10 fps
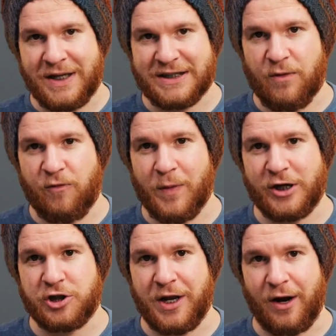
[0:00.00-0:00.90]
get some
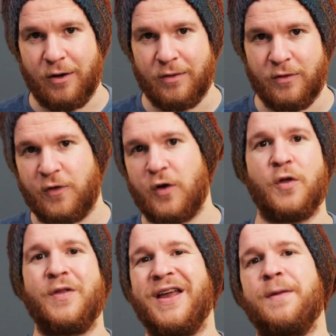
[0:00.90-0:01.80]
information here. Follow
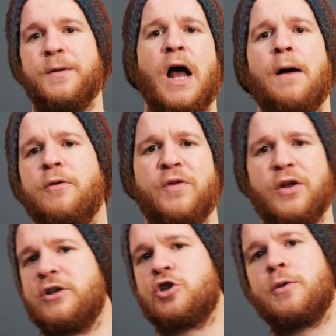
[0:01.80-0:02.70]
the link in the top of the
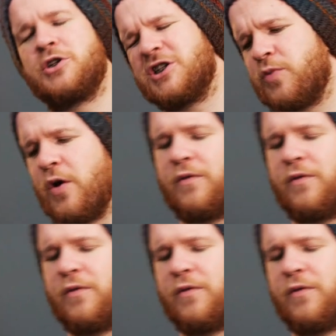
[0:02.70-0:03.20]
video description to swing